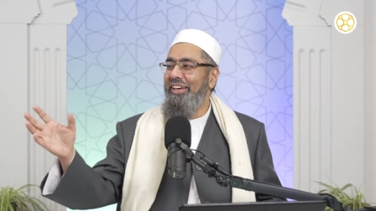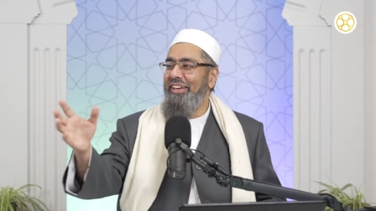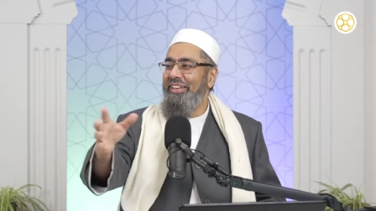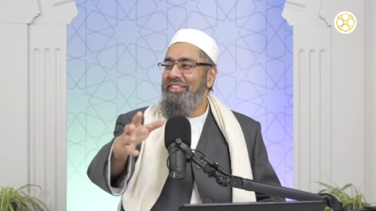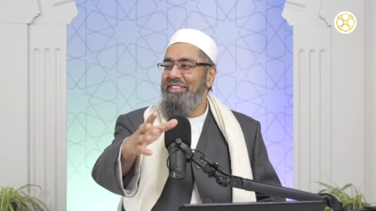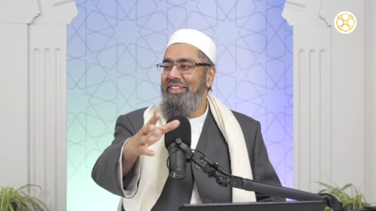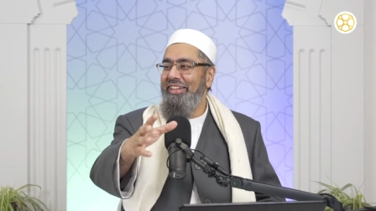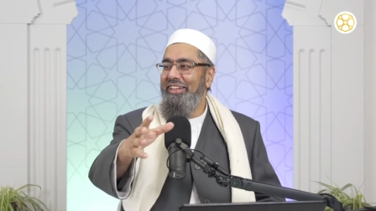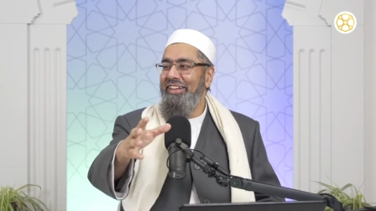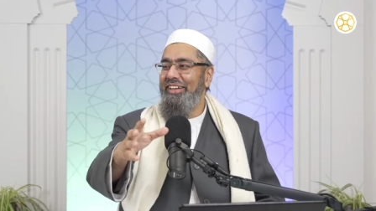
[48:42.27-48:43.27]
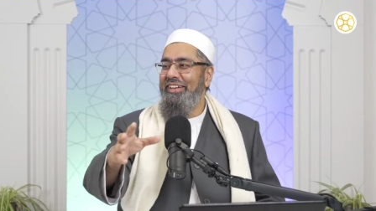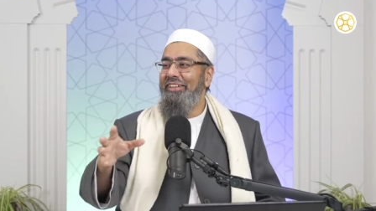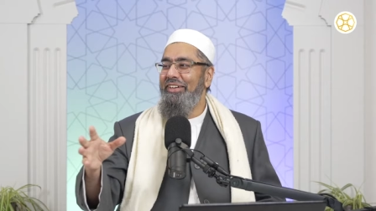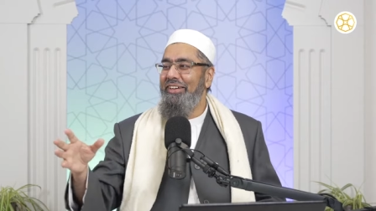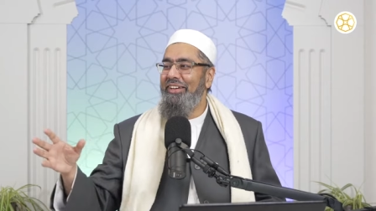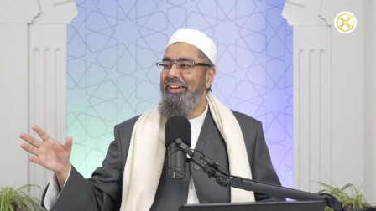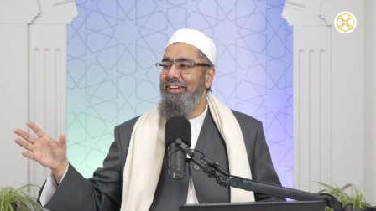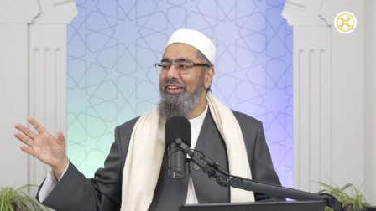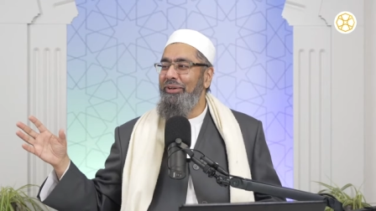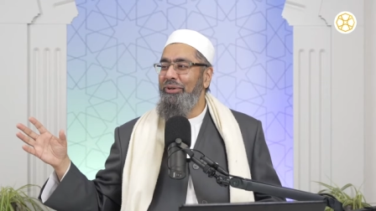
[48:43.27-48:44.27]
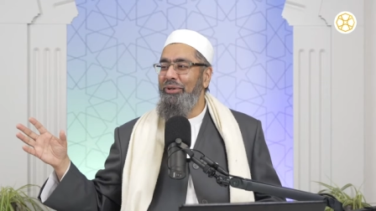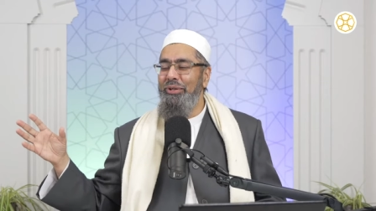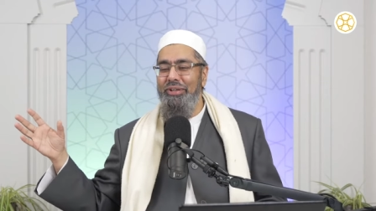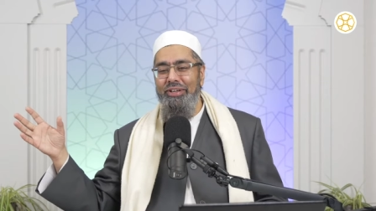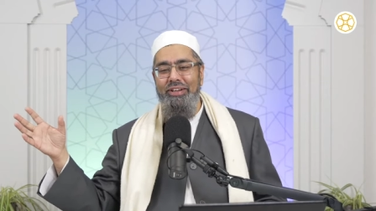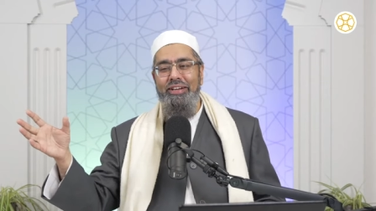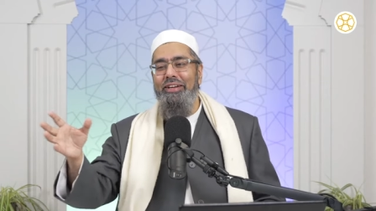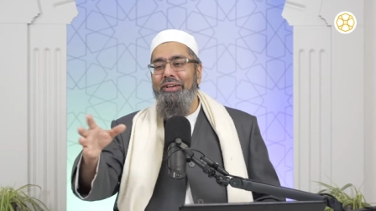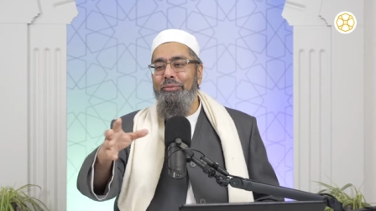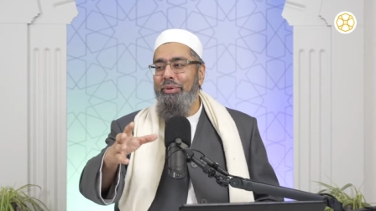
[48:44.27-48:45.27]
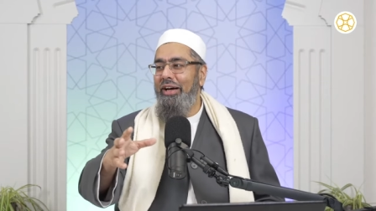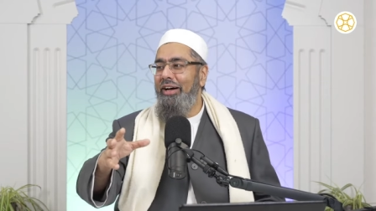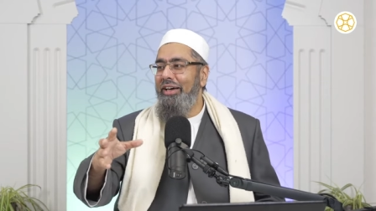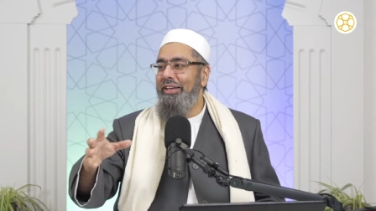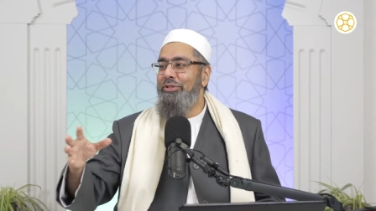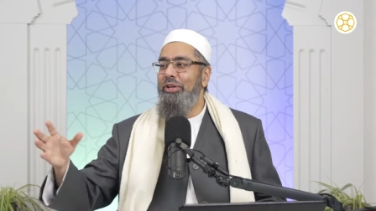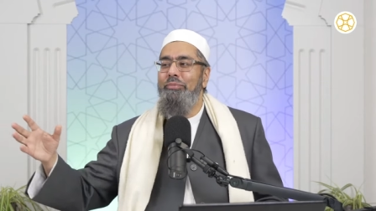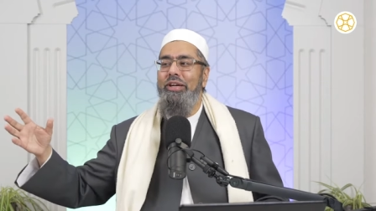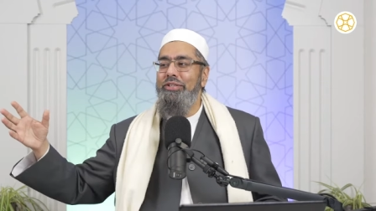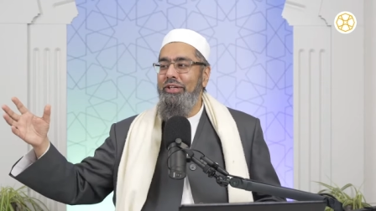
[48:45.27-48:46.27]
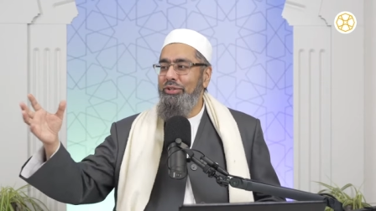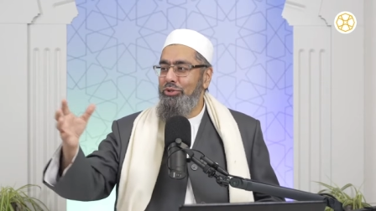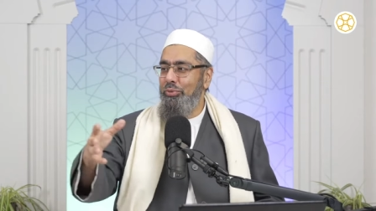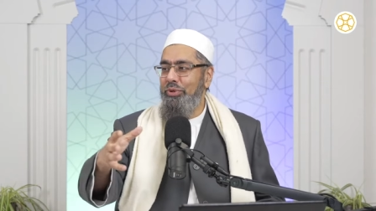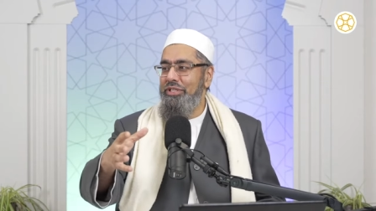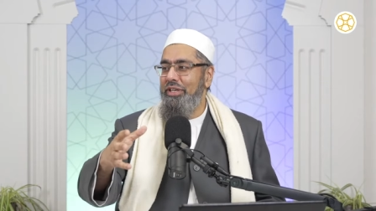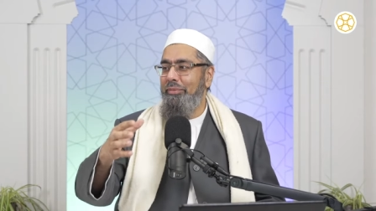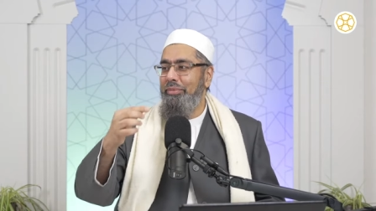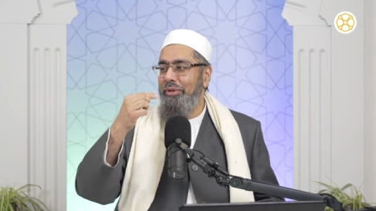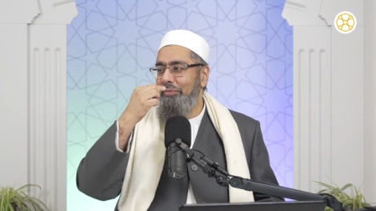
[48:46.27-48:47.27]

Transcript: is, you know, behind, so He brings on the super sub.